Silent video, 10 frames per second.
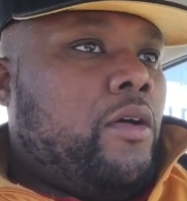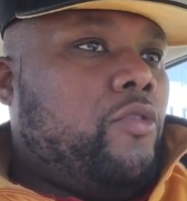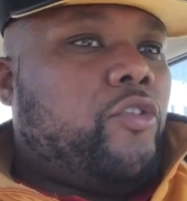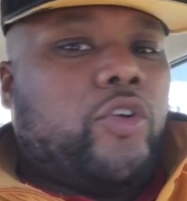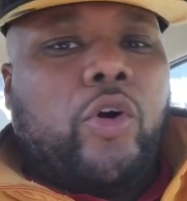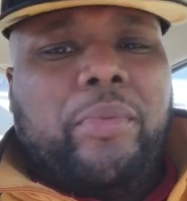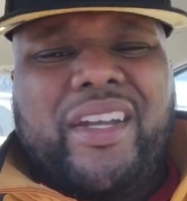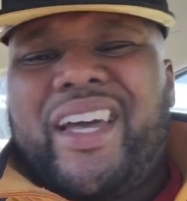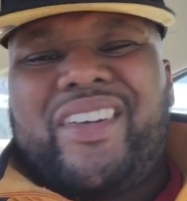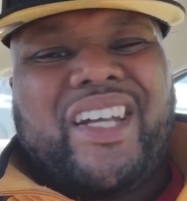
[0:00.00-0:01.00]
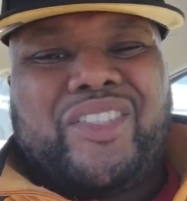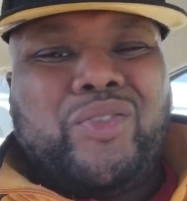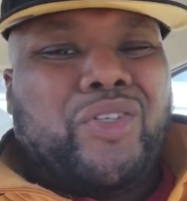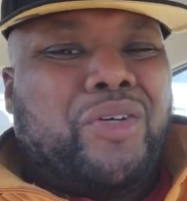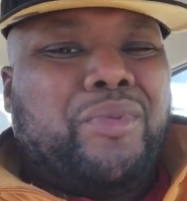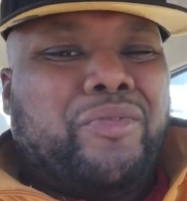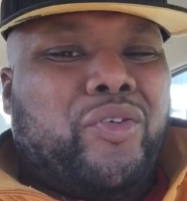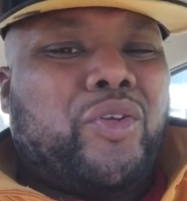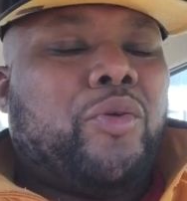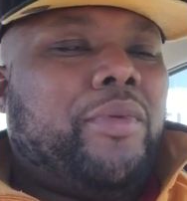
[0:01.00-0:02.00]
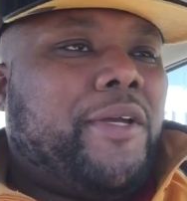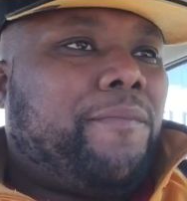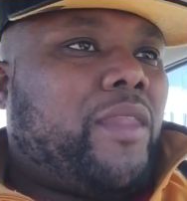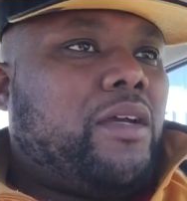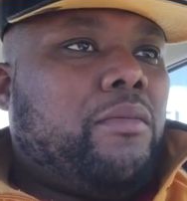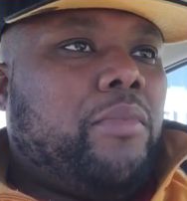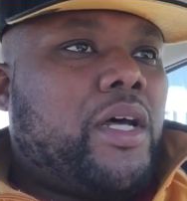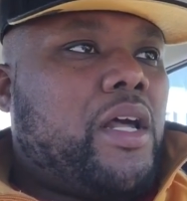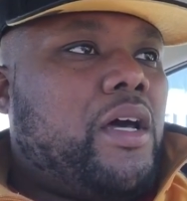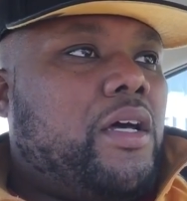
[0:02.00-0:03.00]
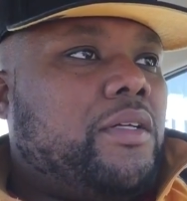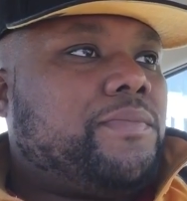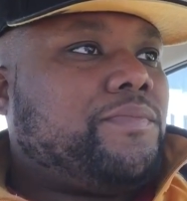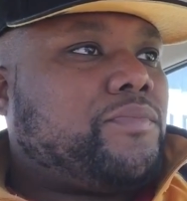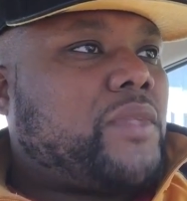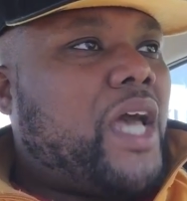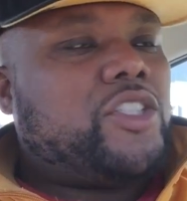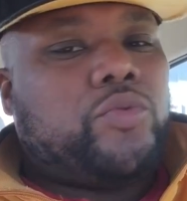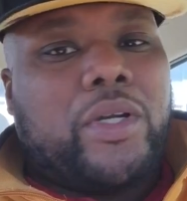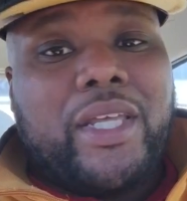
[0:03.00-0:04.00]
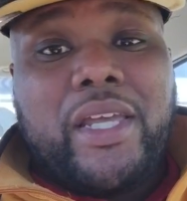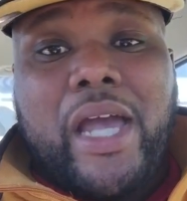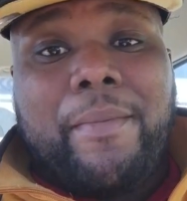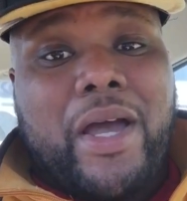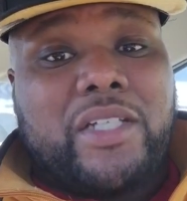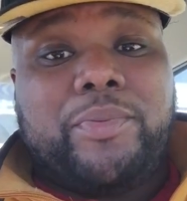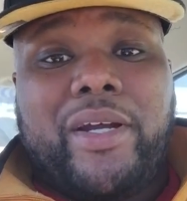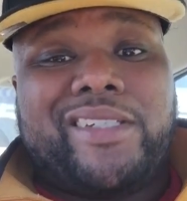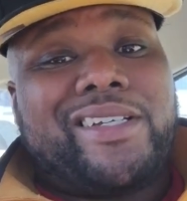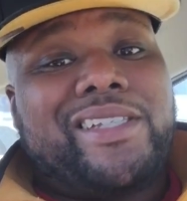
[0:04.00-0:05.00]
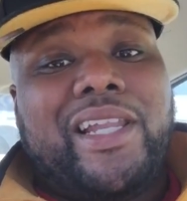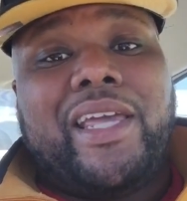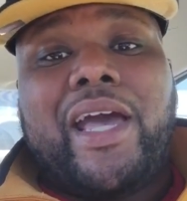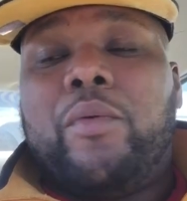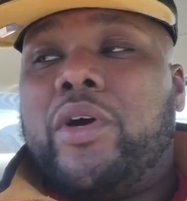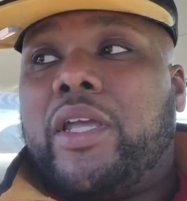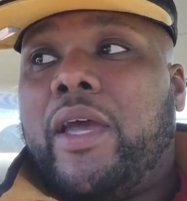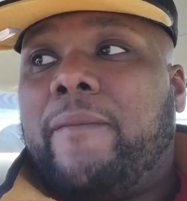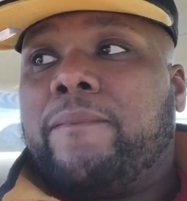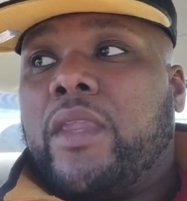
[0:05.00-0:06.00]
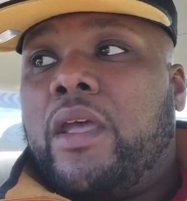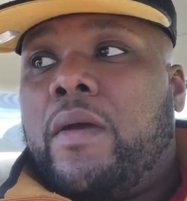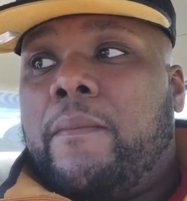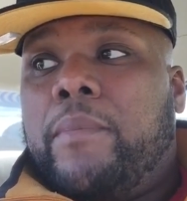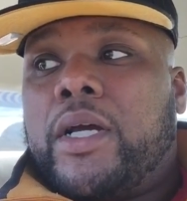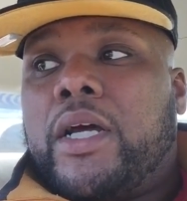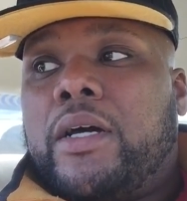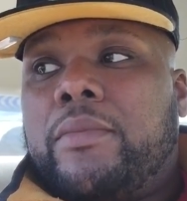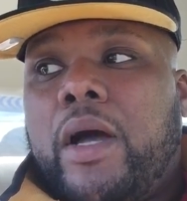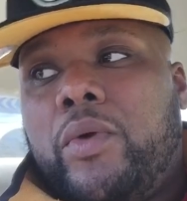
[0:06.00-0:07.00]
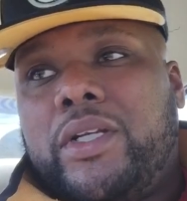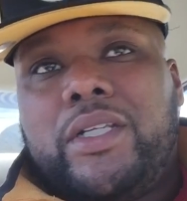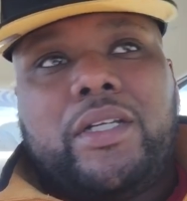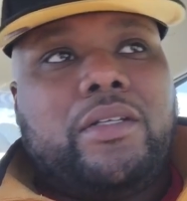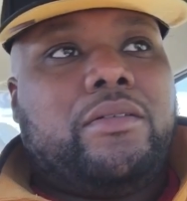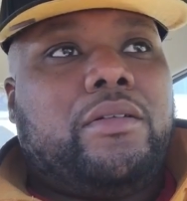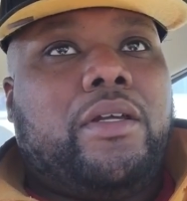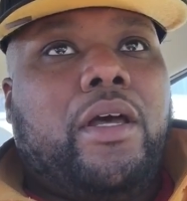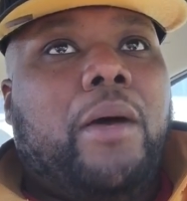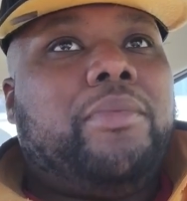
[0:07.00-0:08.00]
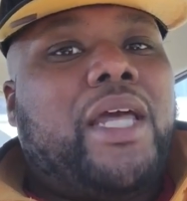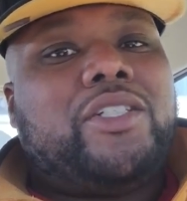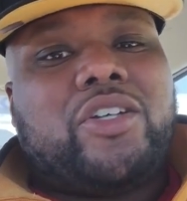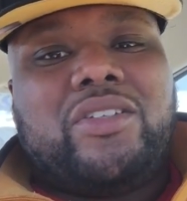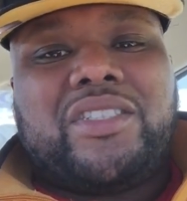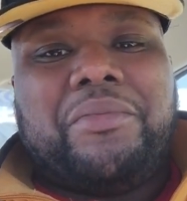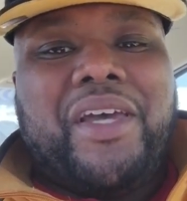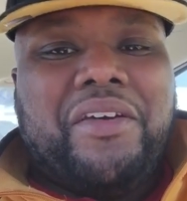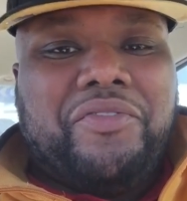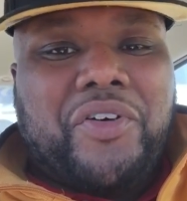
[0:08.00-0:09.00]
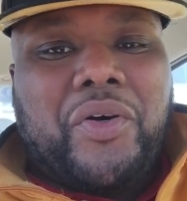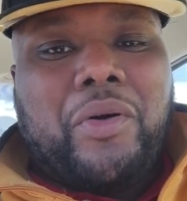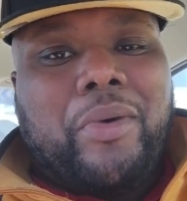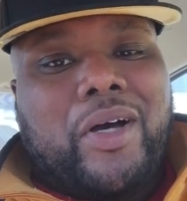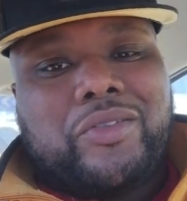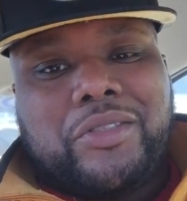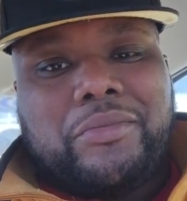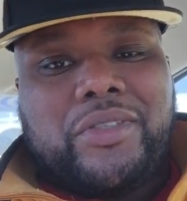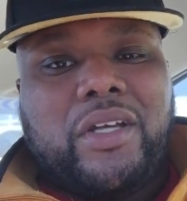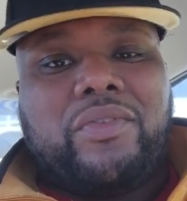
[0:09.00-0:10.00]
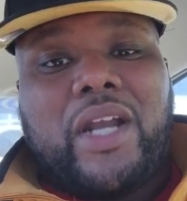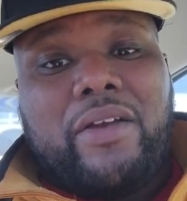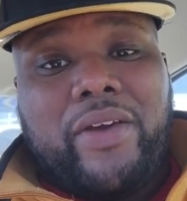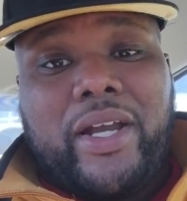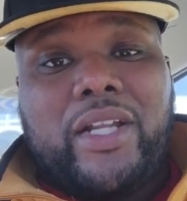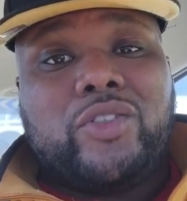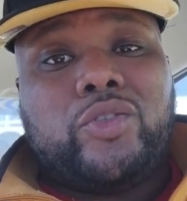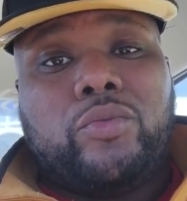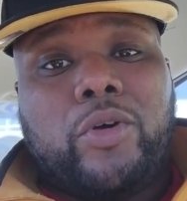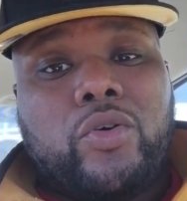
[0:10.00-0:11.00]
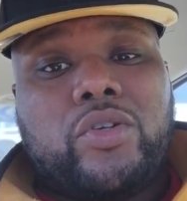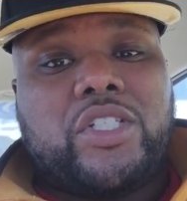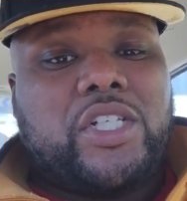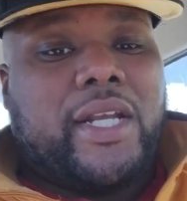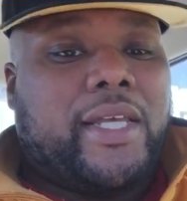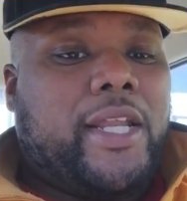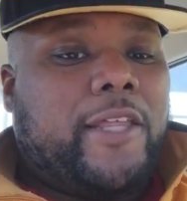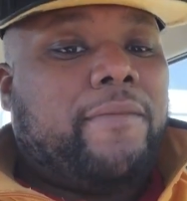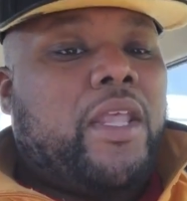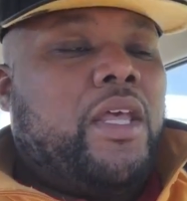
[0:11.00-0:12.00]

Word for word: for a little bit now, not too long, but for a little bit. But I just wanted to get y'all my experience. I still ain't got one yet, but I wanted to update you on some info about some stuff that I ran into in my course to try to get it.